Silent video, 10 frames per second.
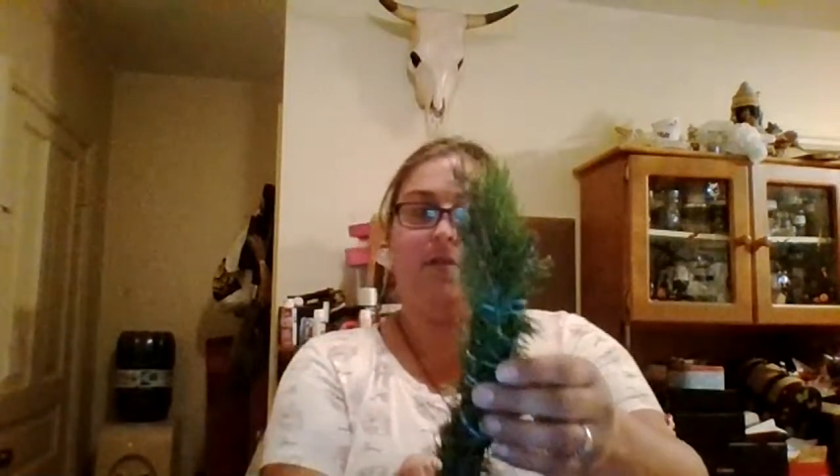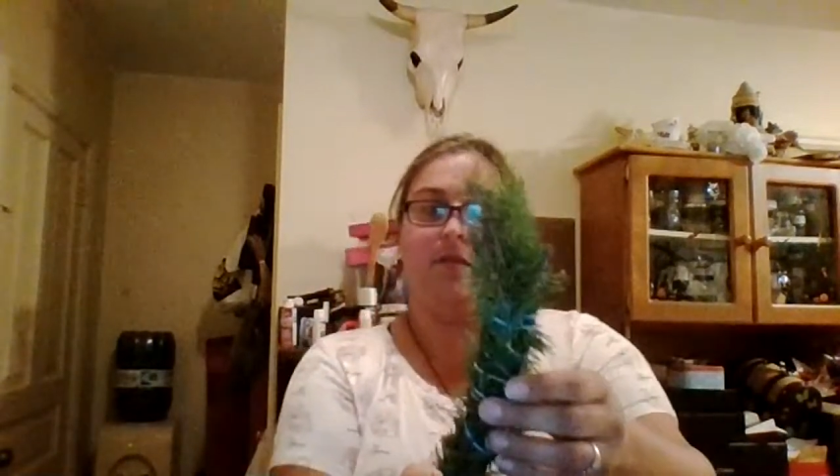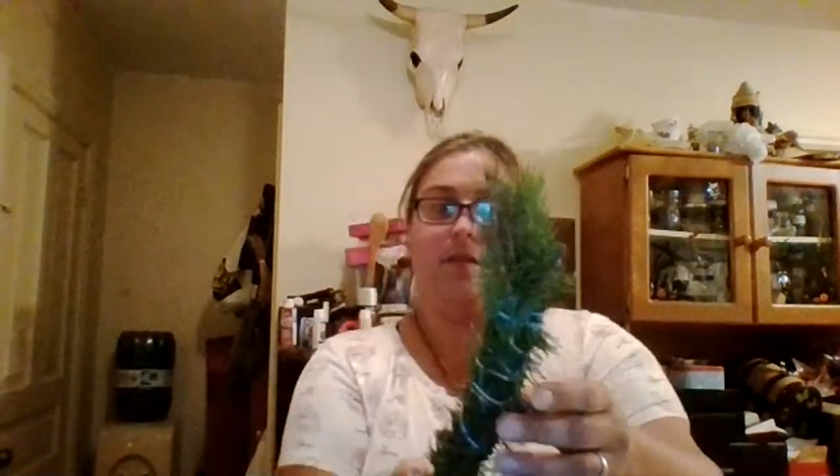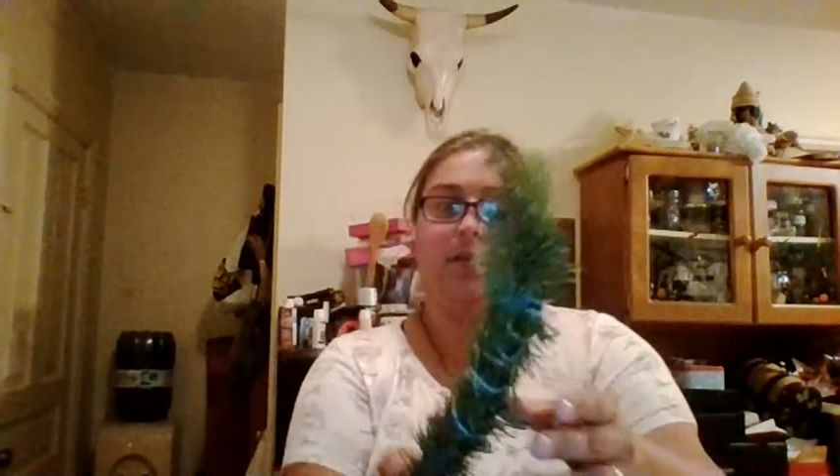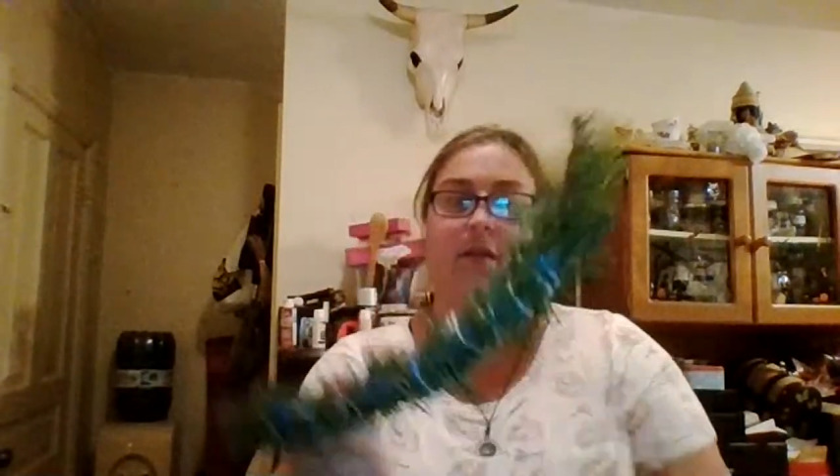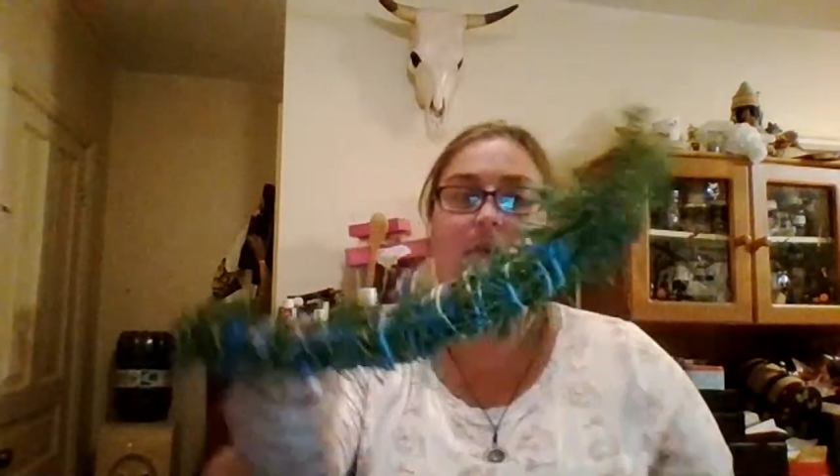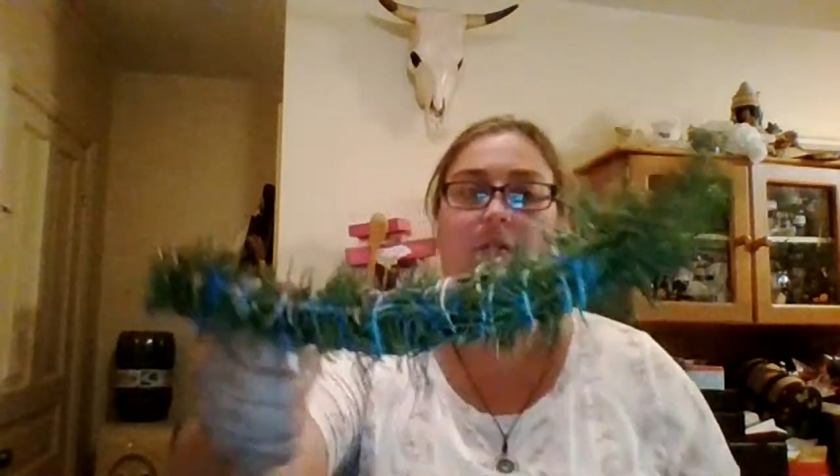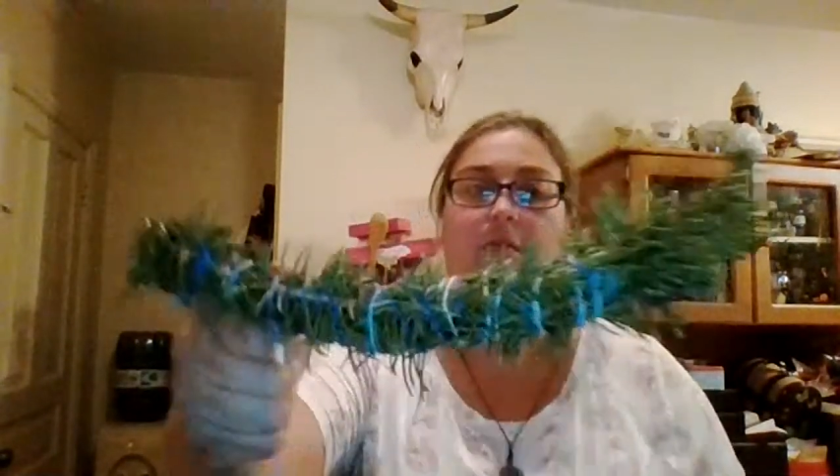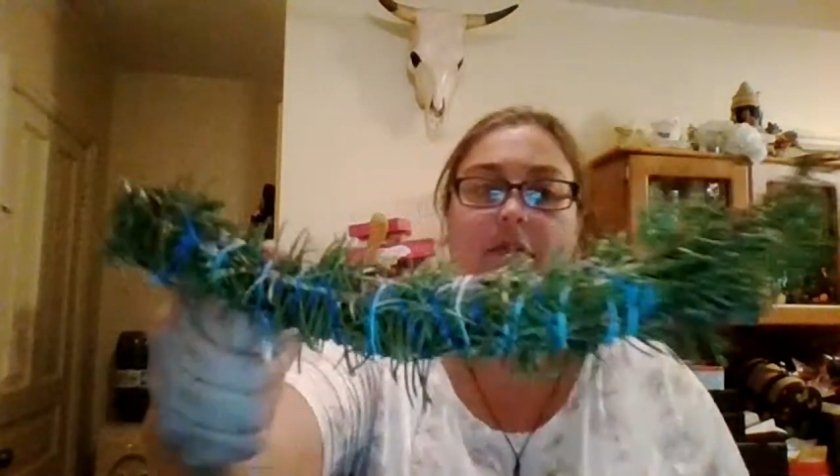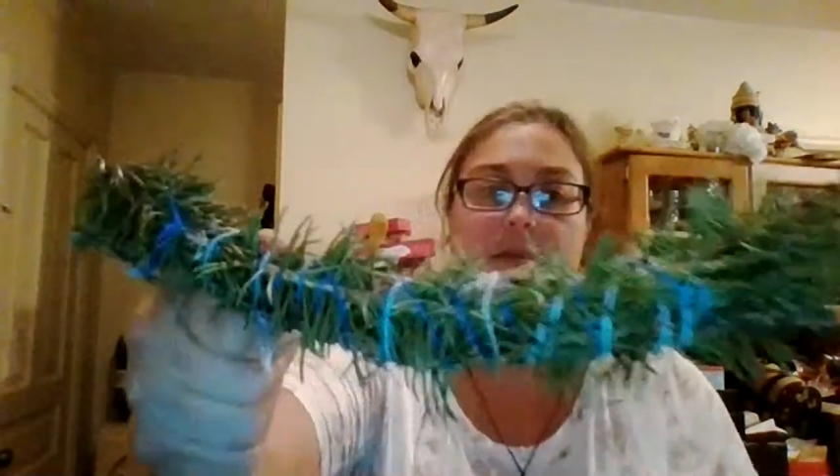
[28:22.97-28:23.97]
So there you
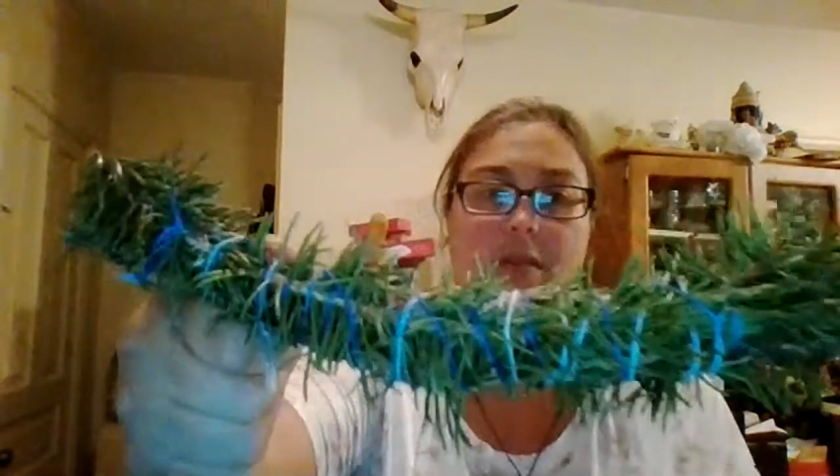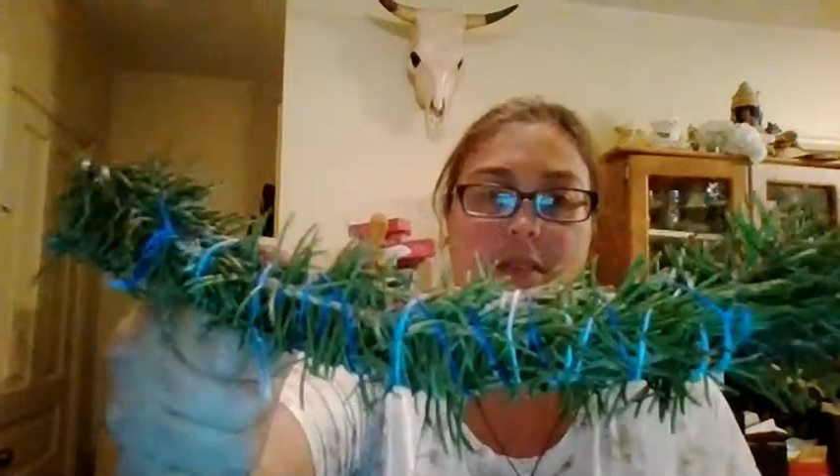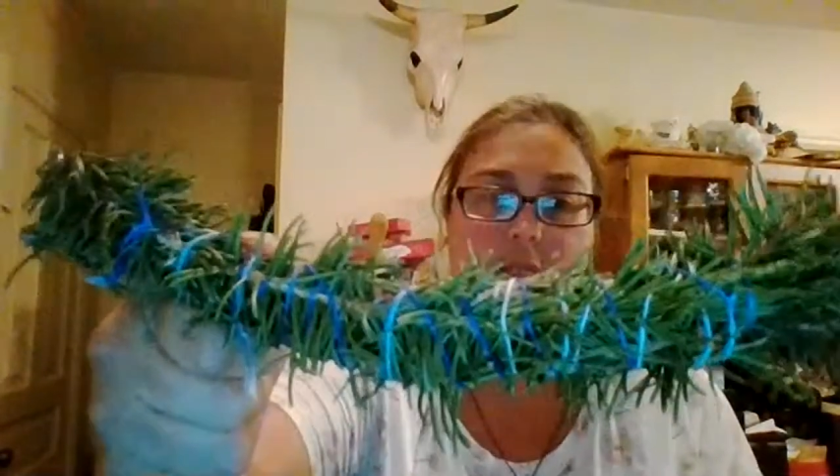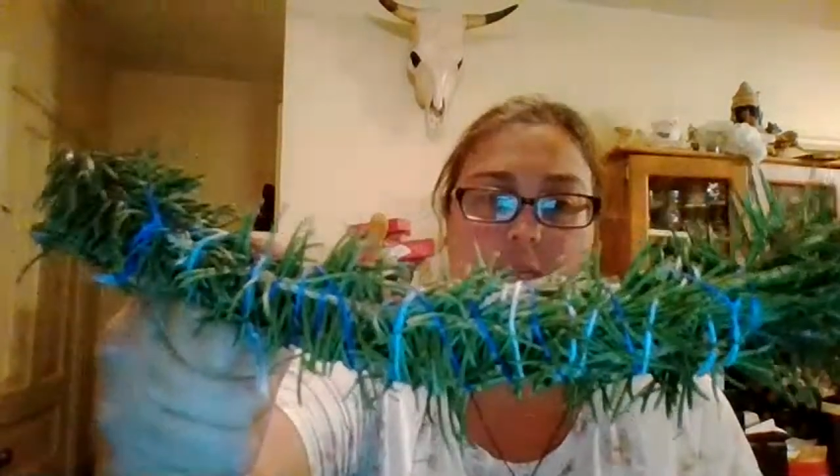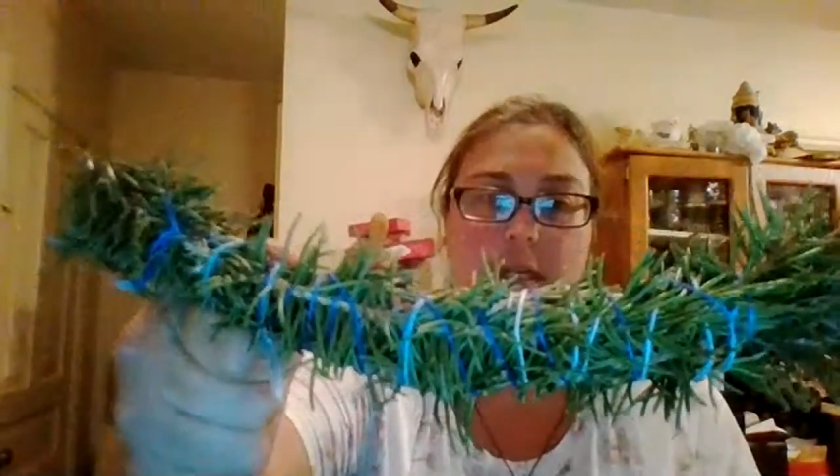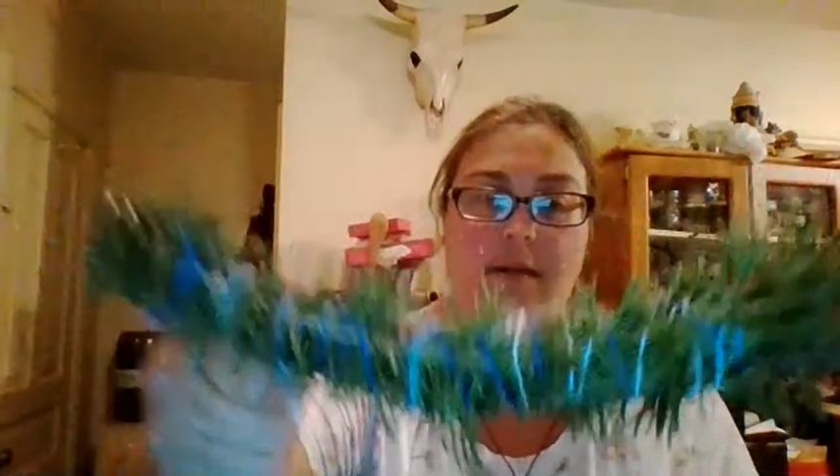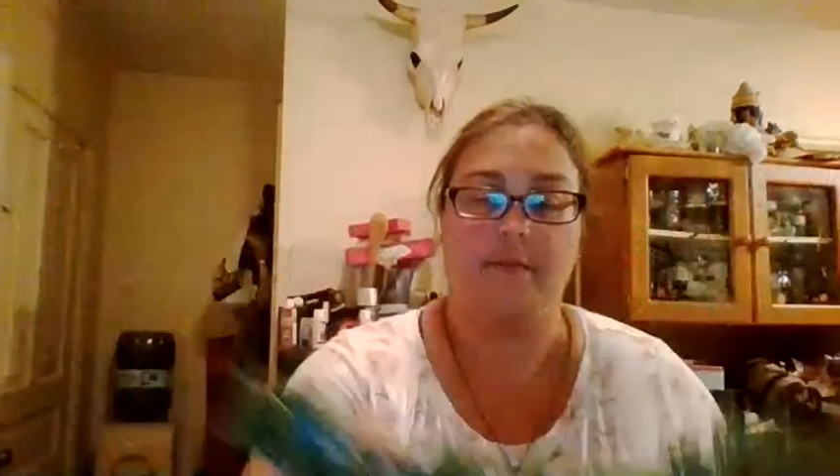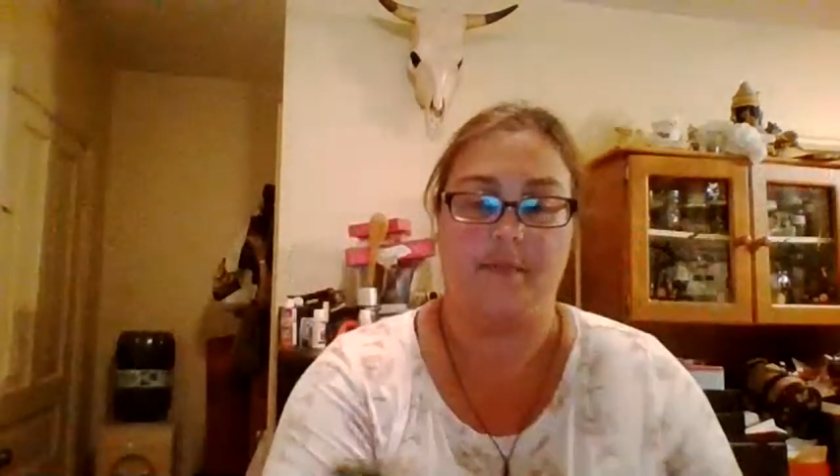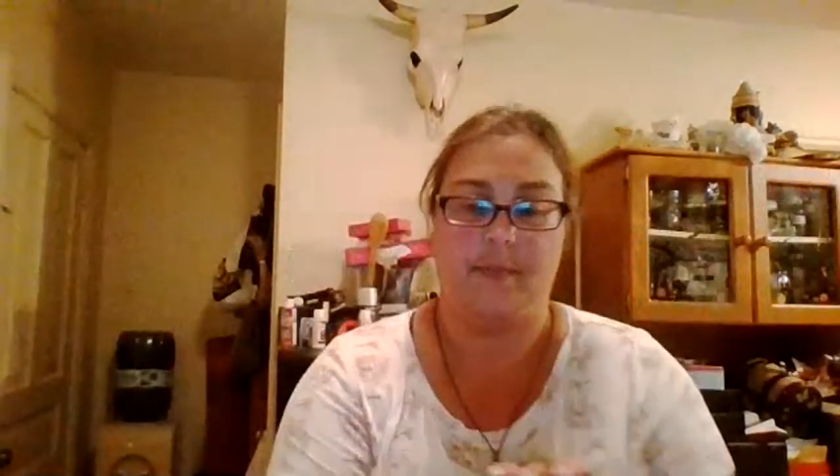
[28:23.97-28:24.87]
go. See that?